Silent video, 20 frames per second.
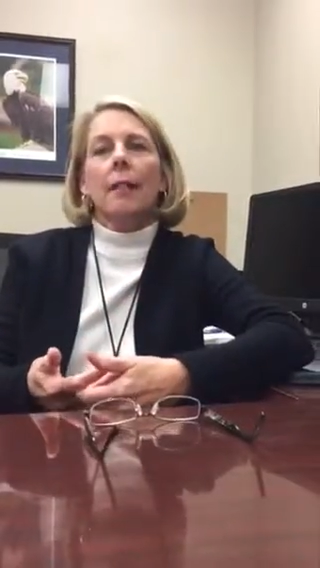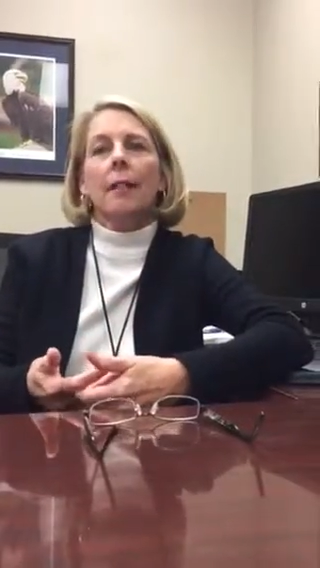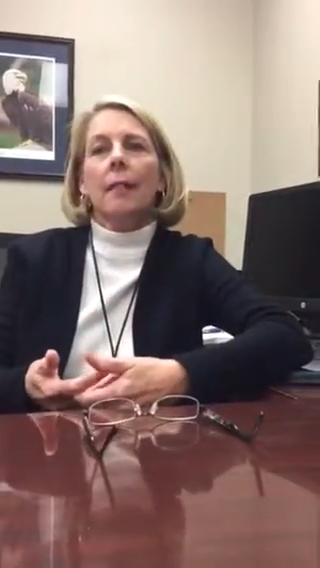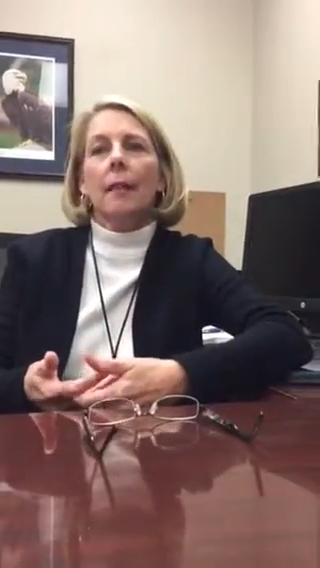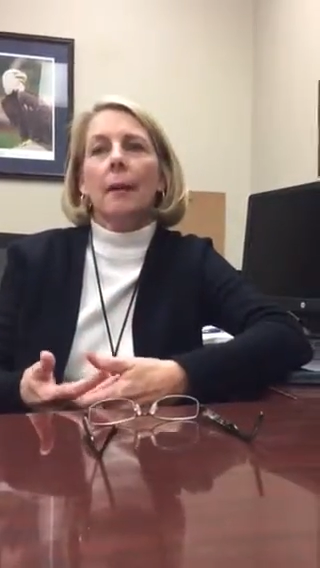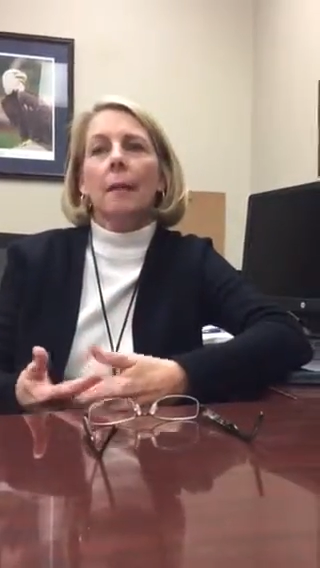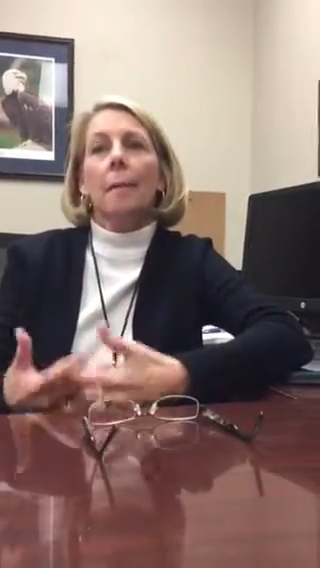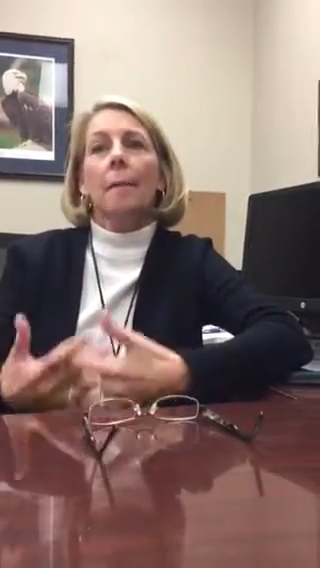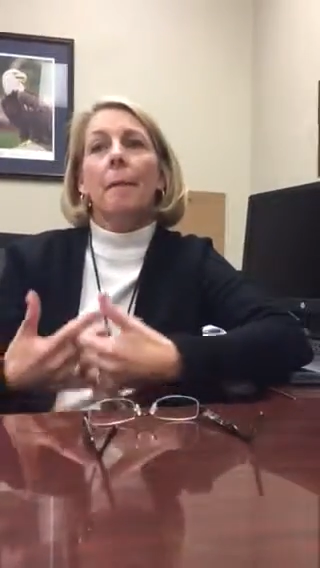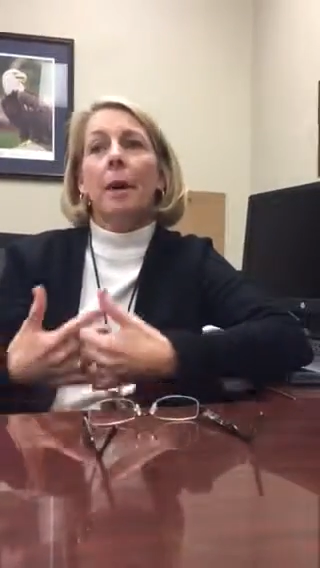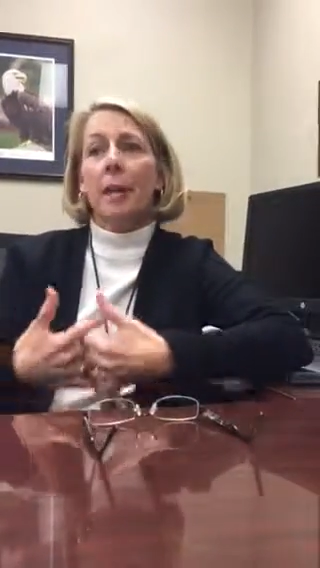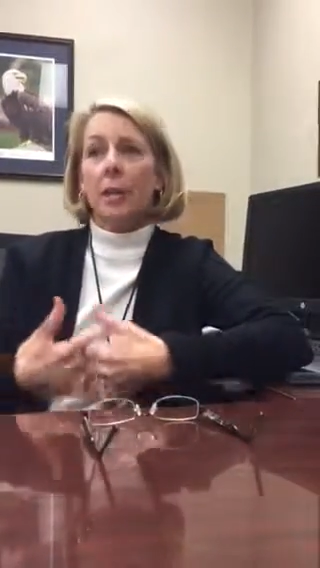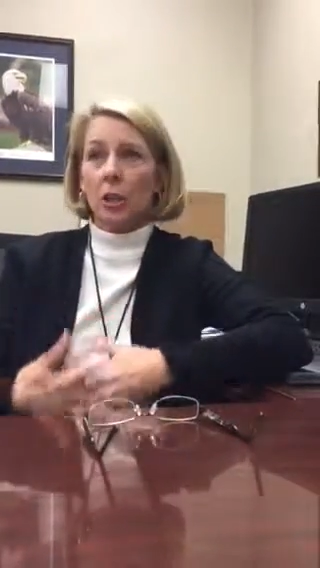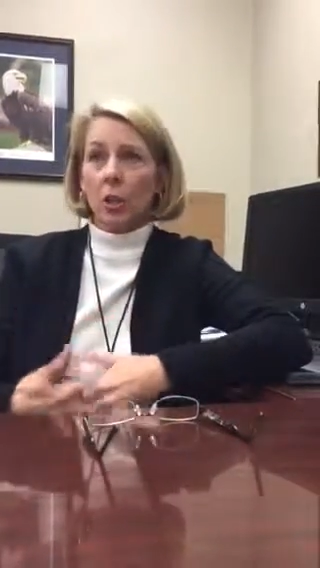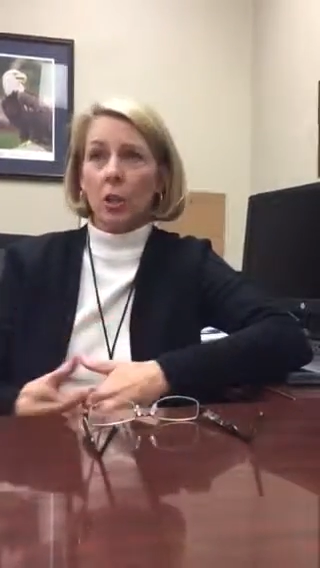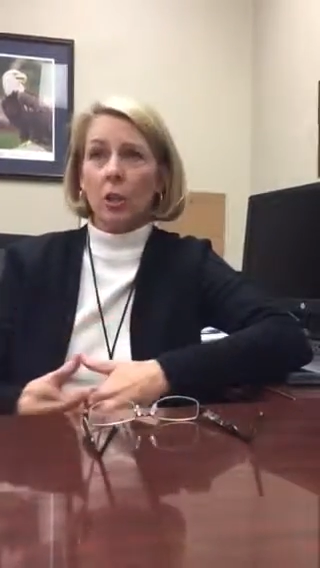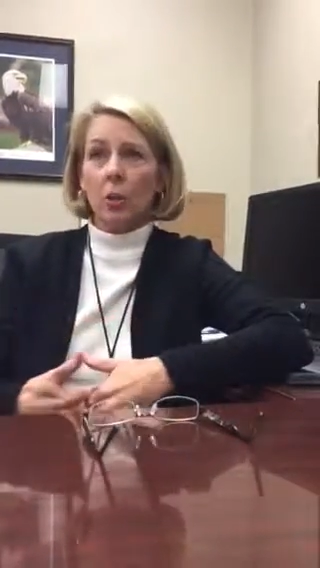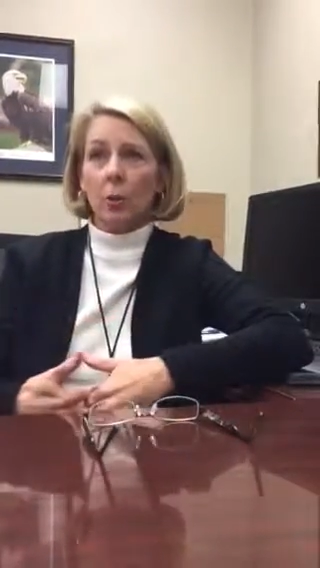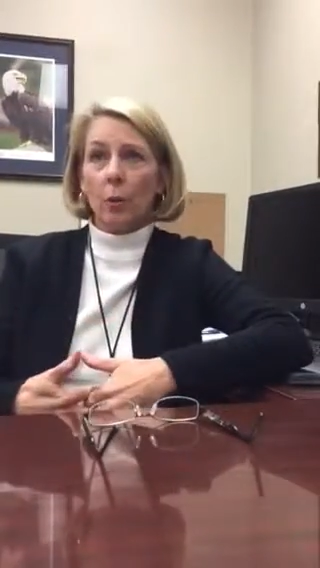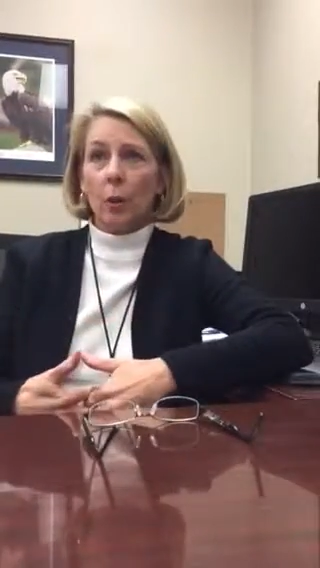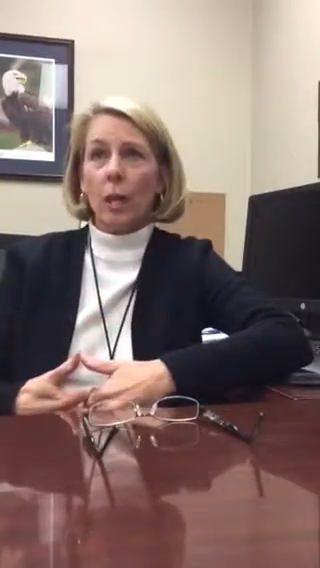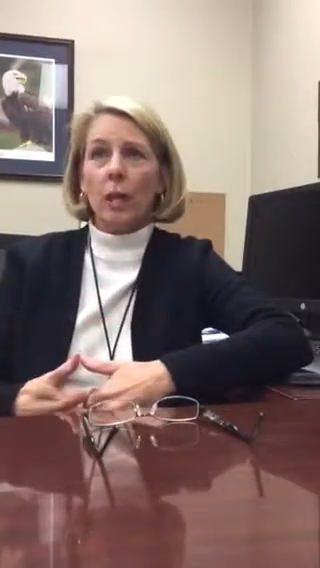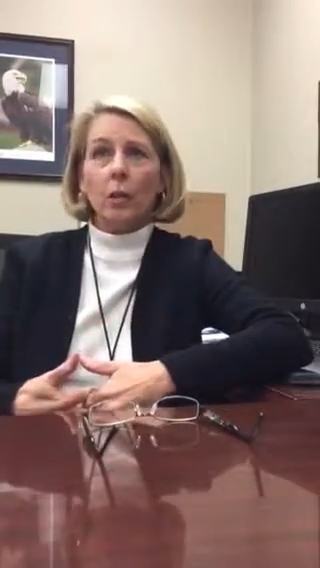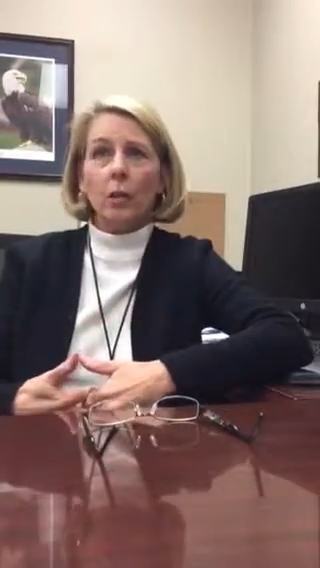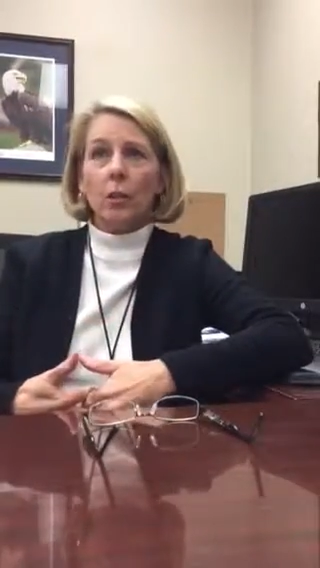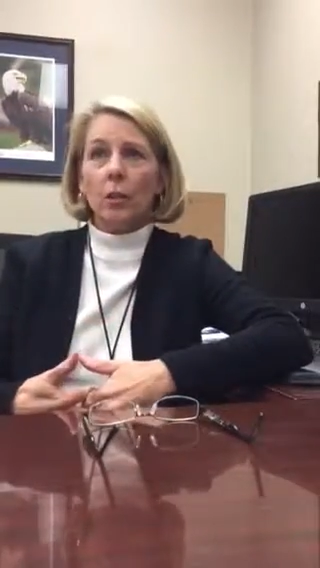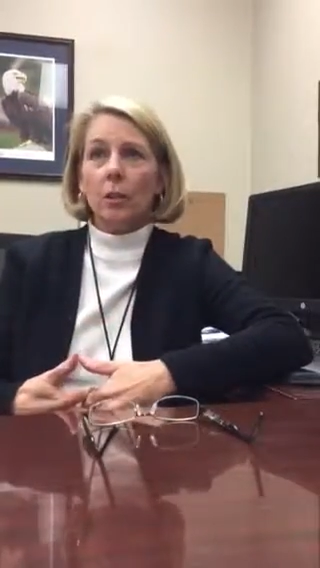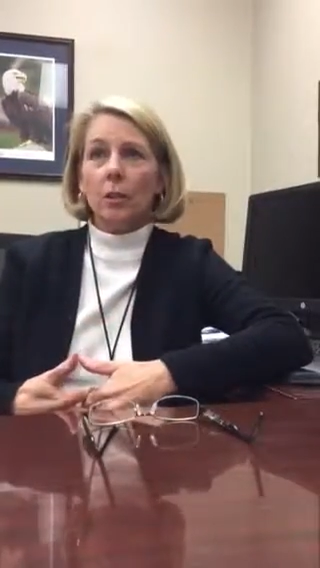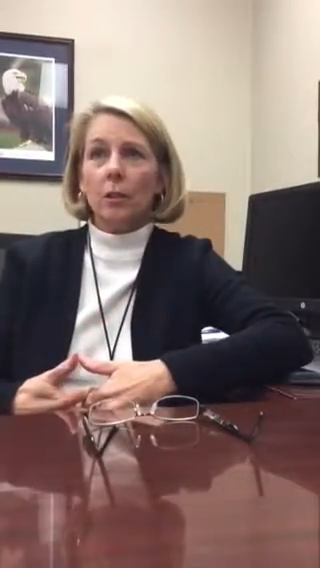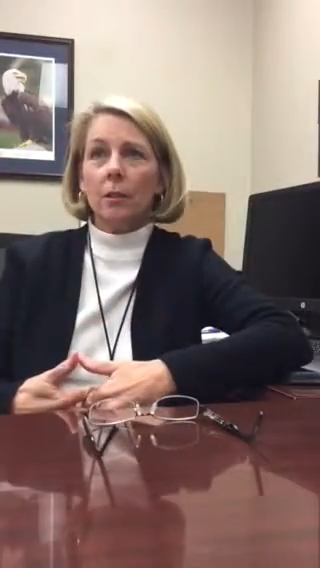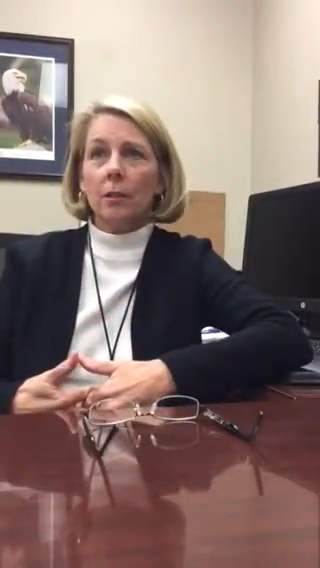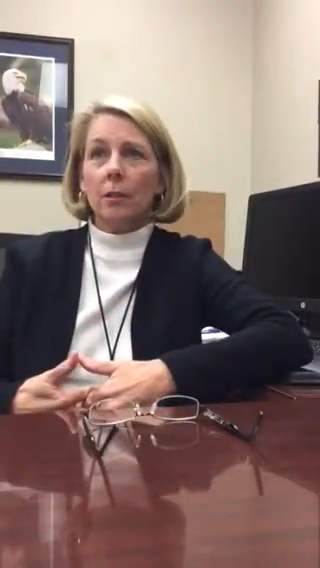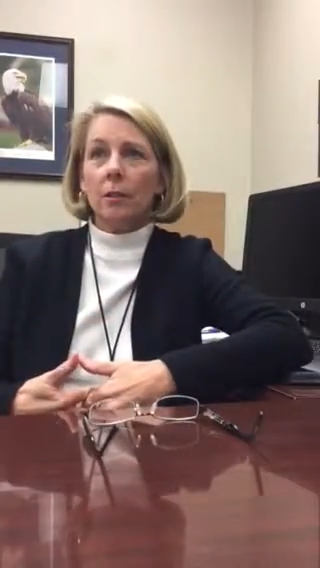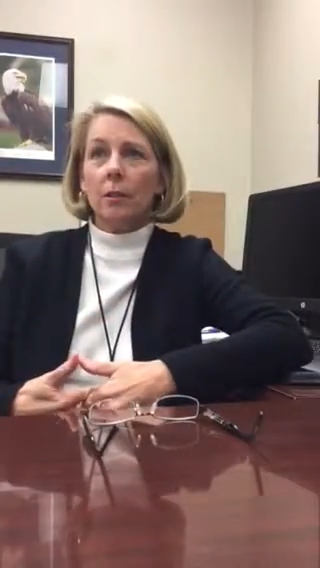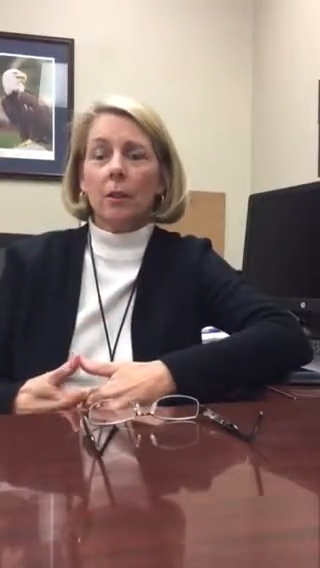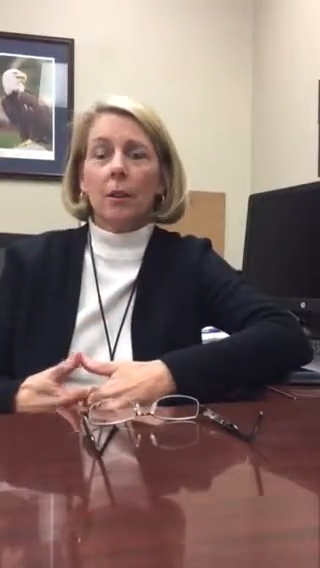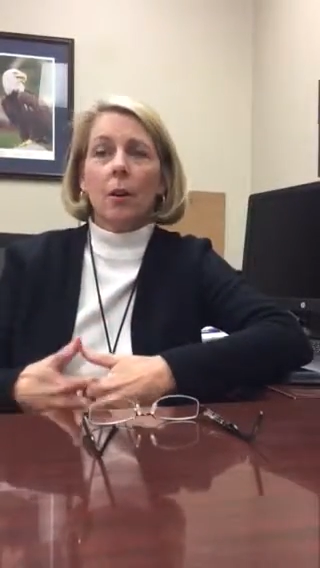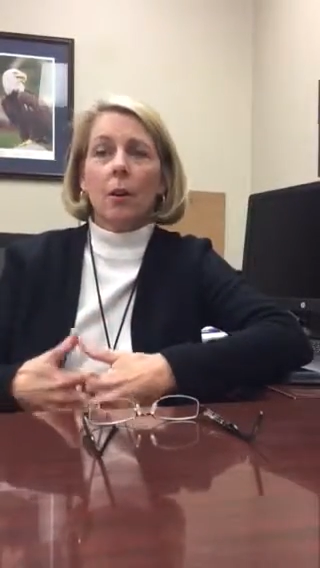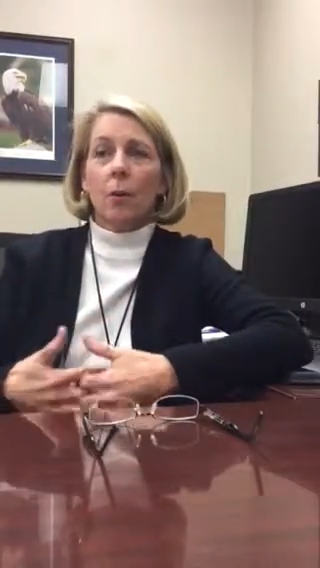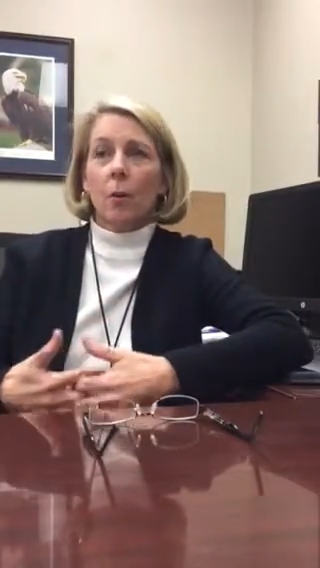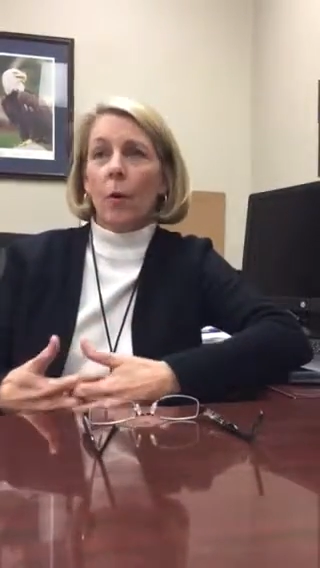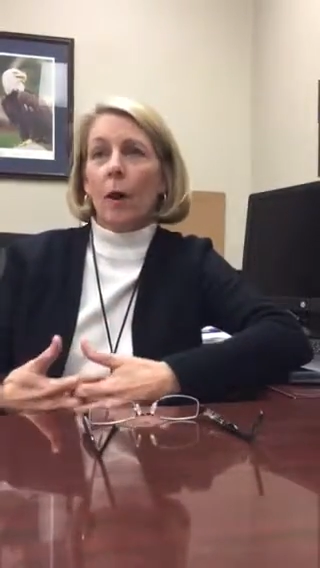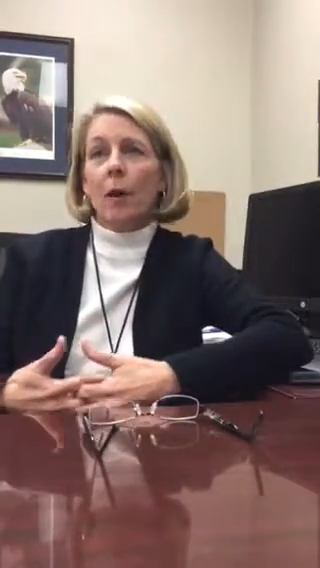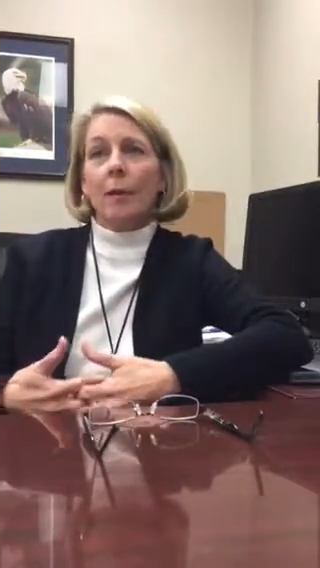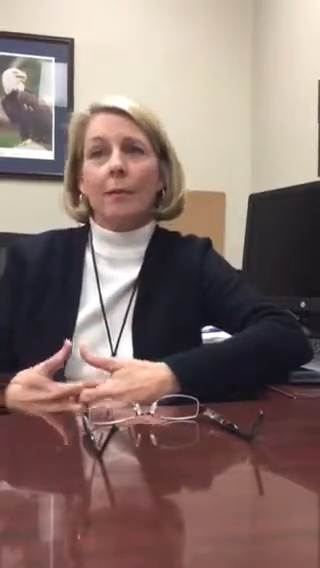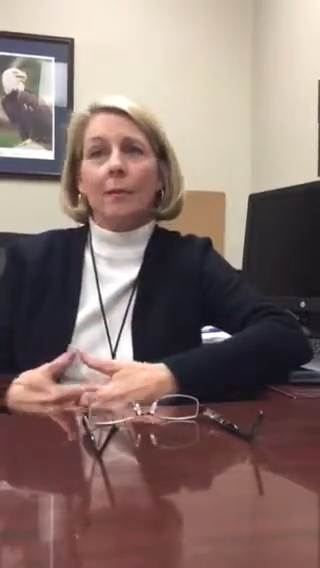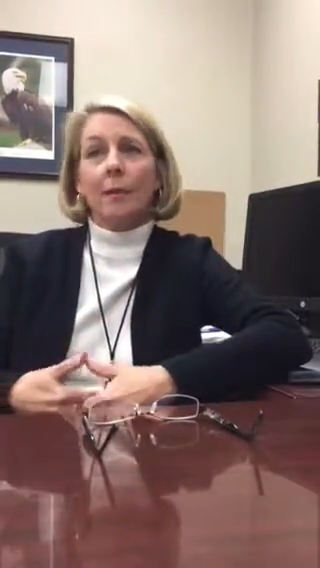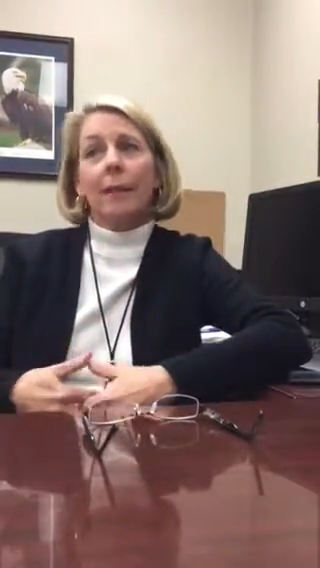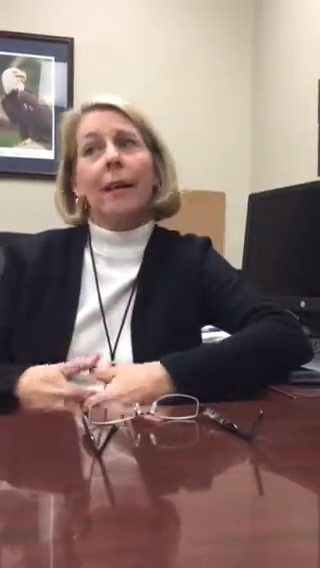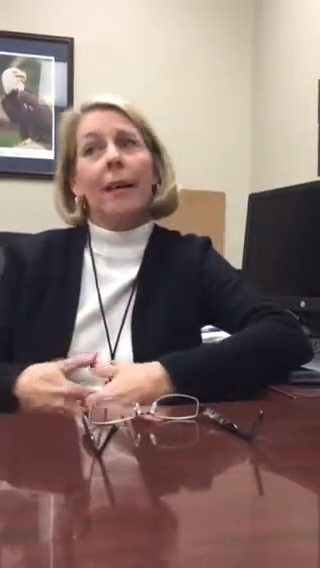than my generation was.